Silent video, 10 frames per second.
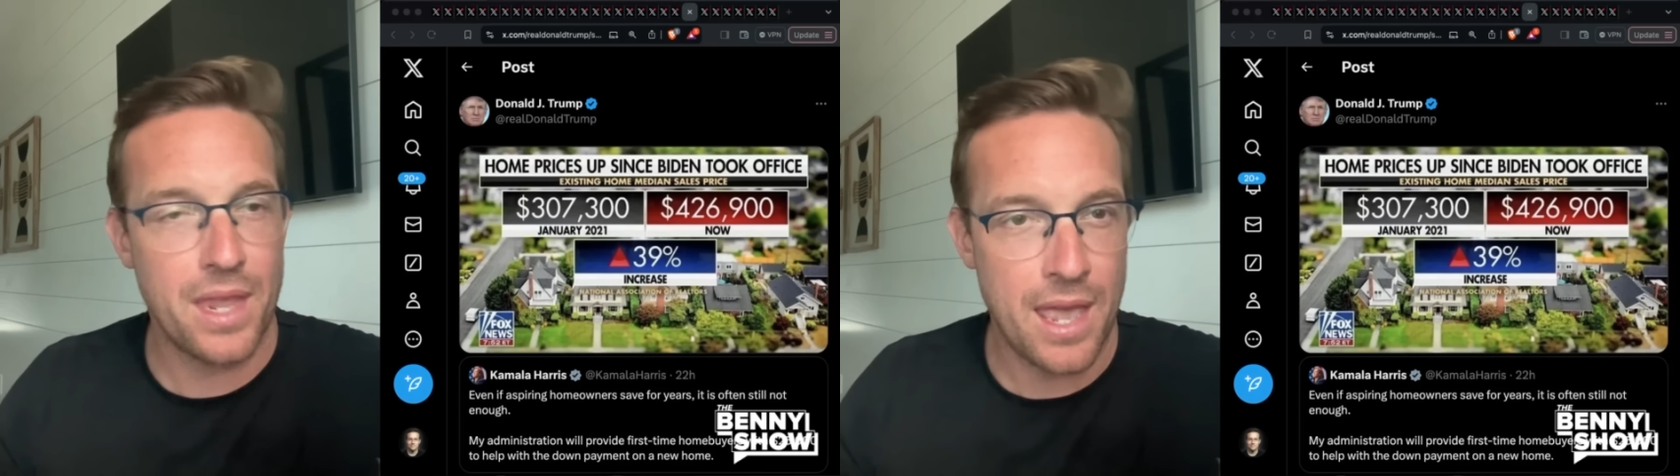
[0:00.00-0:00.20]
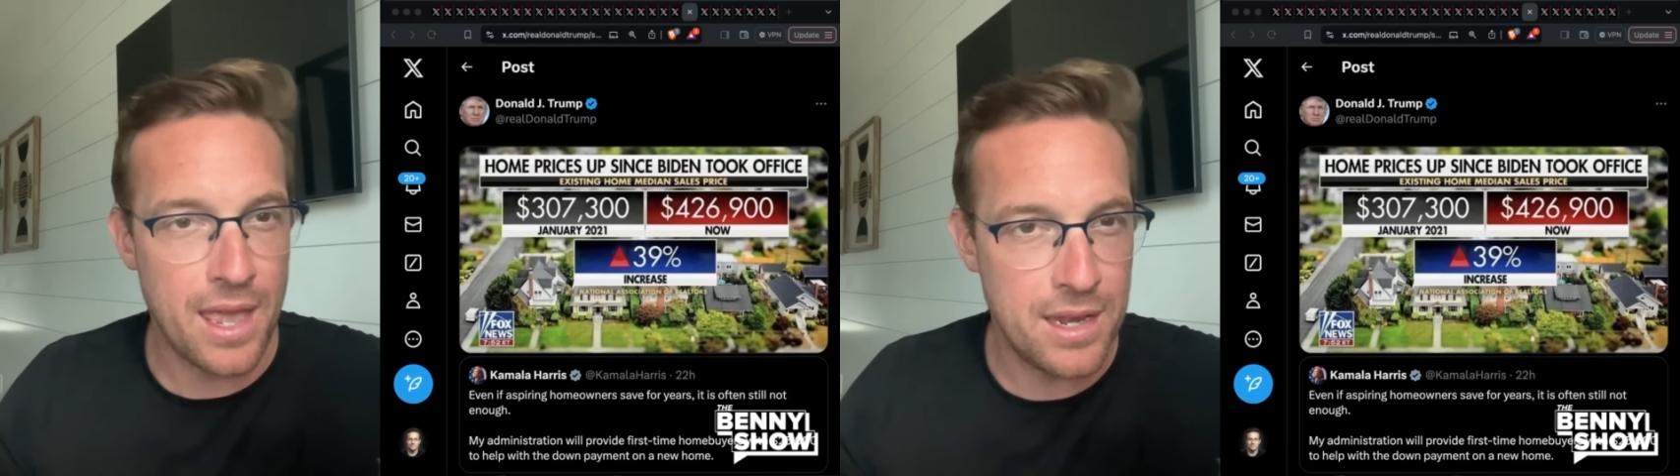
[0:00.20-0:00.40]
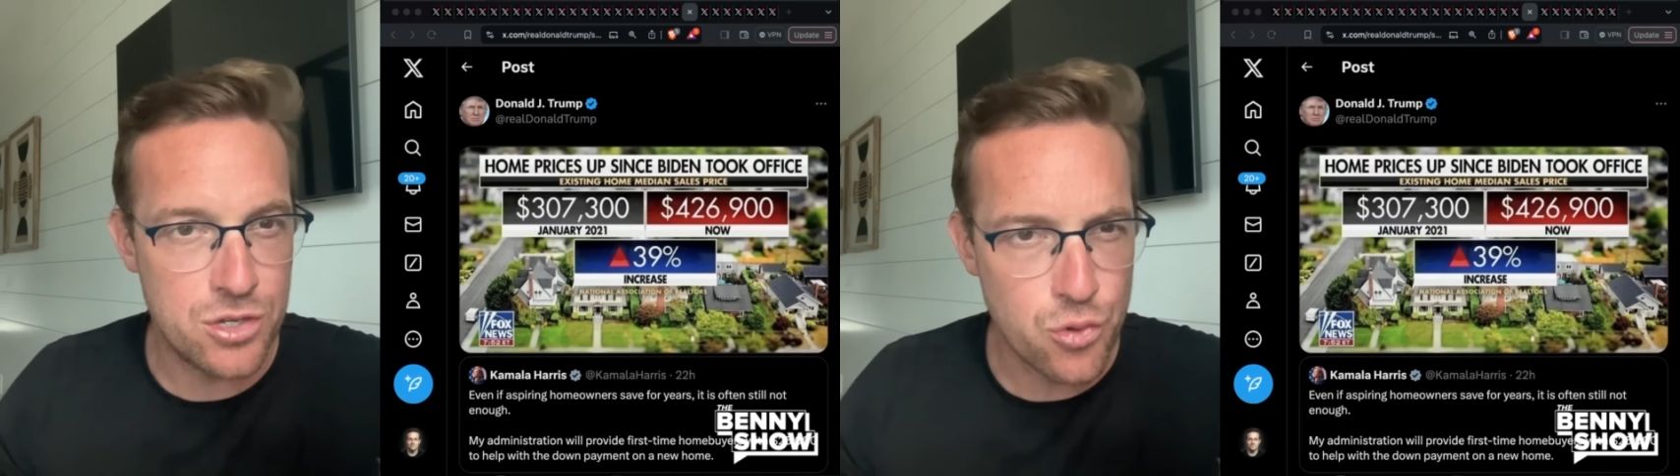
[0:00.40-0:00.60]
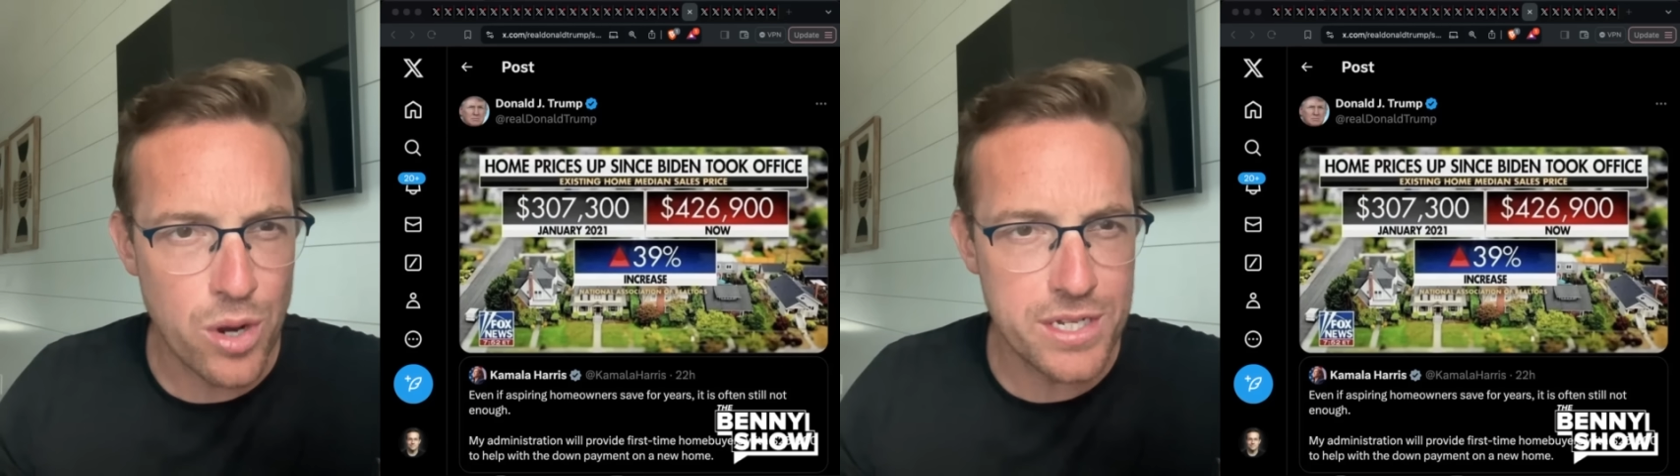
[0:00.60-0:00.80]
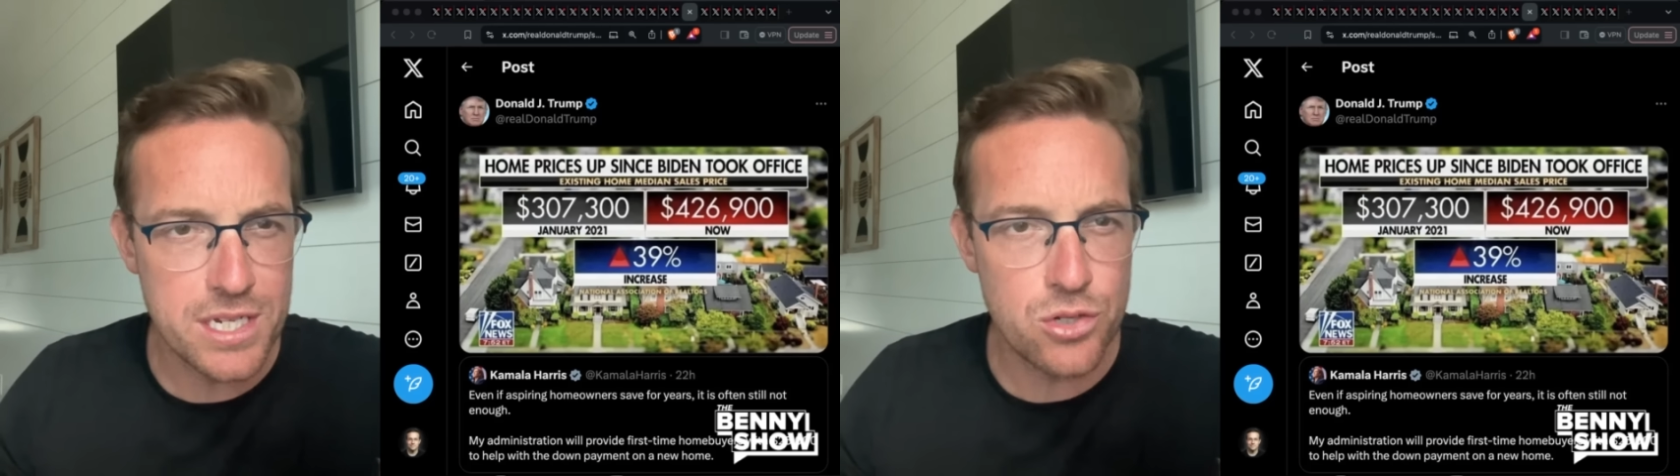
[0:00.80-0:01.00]
in
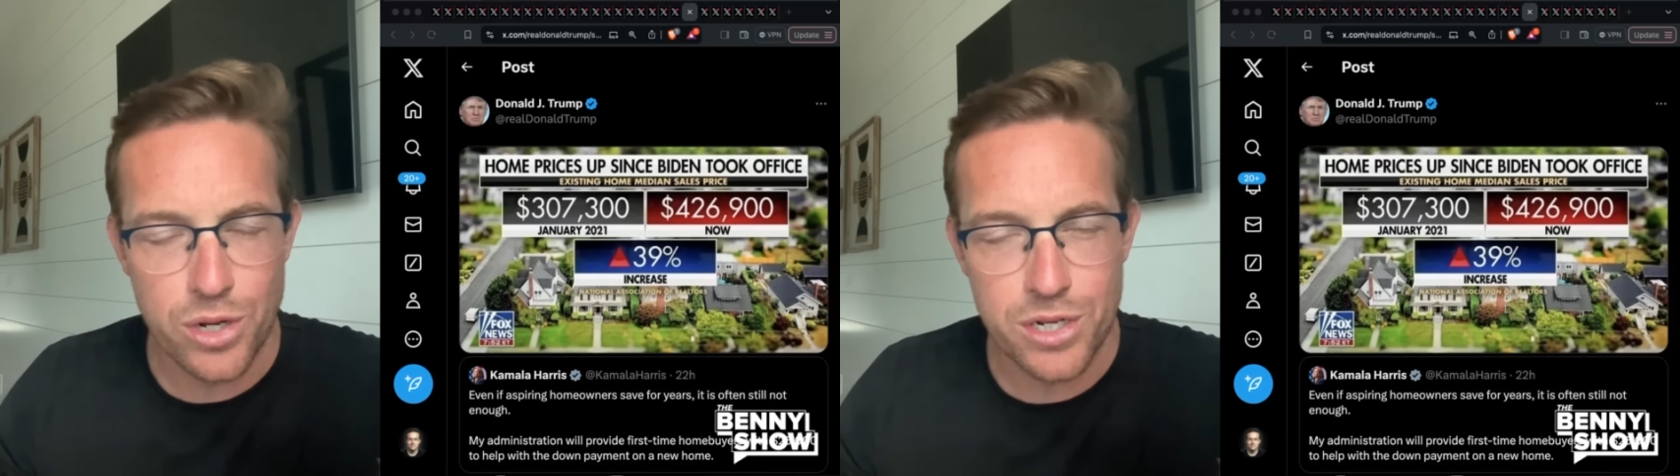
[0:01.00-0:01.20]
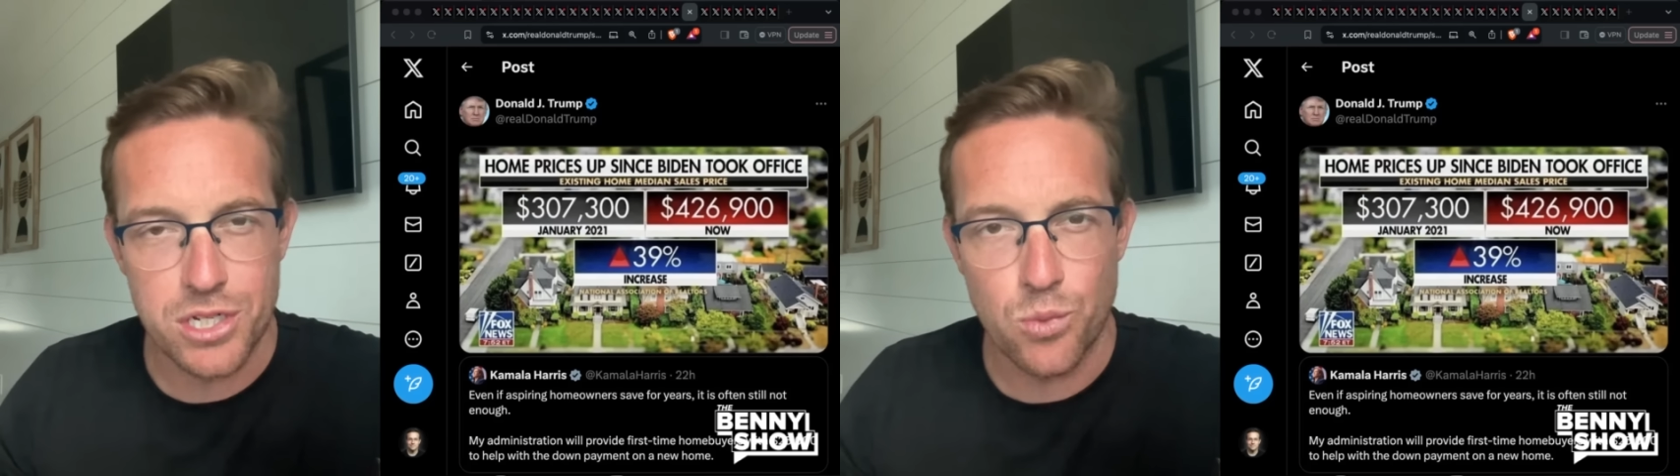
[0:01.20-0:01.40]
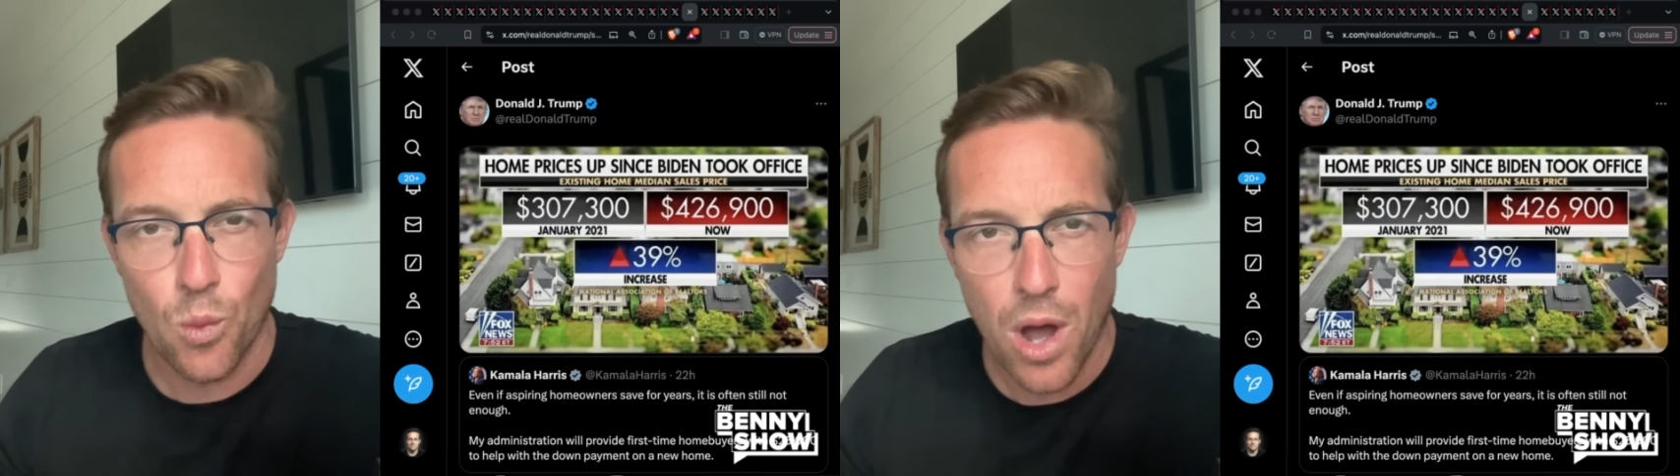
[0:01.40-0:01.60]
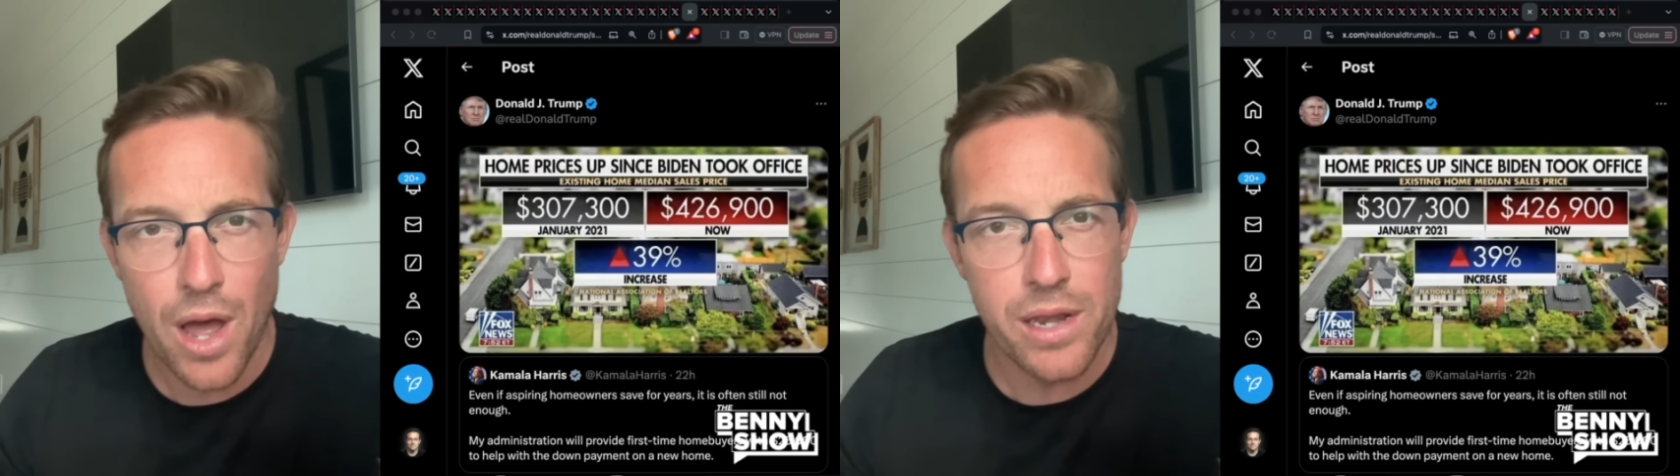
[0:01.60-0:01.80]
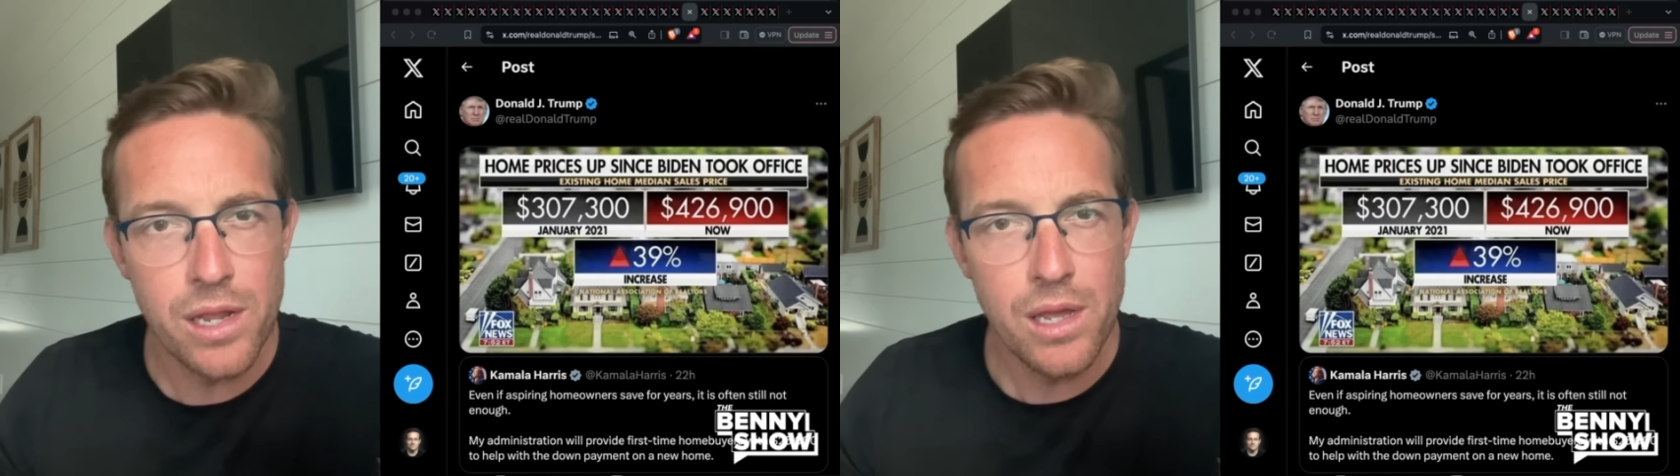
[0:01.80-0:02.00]

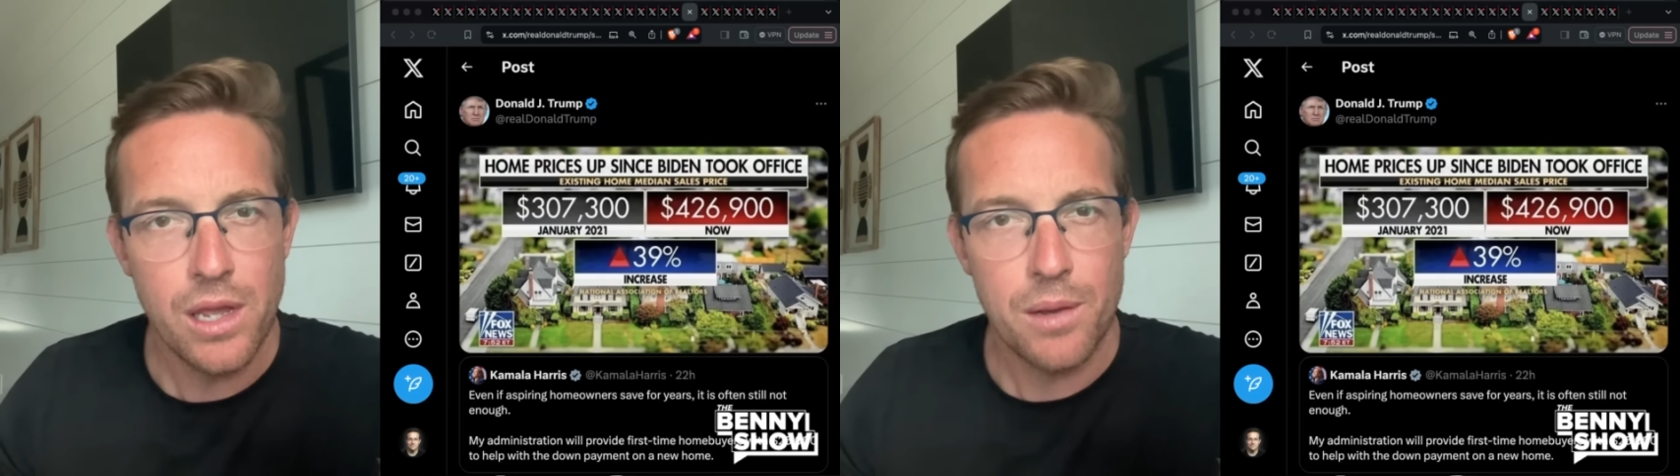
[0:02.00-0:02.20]
2021.